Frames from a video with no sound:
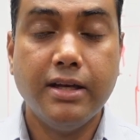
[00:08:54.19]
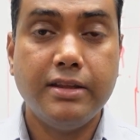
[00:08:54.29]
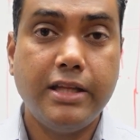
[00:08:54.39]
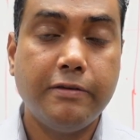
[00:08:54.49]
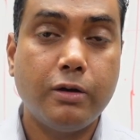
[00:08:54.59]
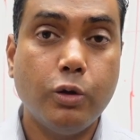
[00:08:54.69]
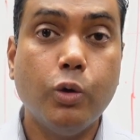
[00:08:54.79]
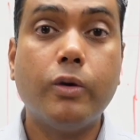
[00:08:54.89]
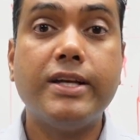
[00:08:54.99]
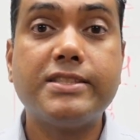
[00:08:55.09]
they were
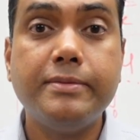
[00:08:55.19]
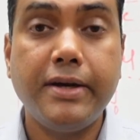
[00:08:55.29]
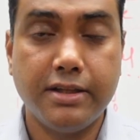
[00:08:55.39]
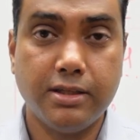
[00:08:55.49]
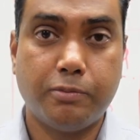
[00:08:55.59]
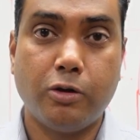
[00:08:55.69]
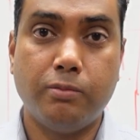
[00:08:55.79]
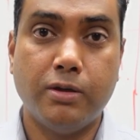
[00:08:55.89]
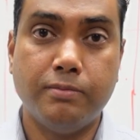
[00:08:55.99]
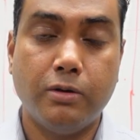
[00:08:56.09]
overestimating the
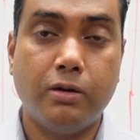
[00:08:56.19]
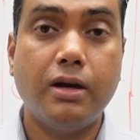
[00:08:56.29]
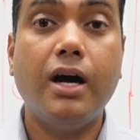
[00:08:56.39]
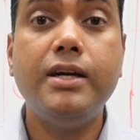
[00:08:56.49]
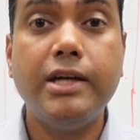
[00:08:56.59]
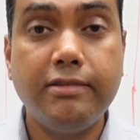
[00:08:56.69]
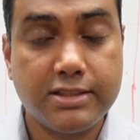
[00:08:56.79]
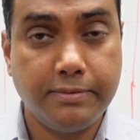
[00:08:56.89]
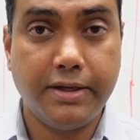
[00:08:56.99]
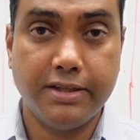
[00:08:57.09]
problem or
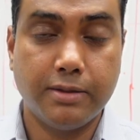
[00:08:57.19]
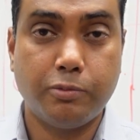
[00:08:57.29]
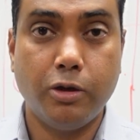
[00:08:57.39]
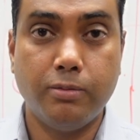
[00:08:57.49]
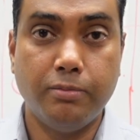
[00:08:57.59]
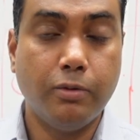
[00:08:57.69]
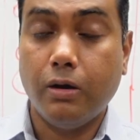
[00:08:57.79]
underestimating the problem,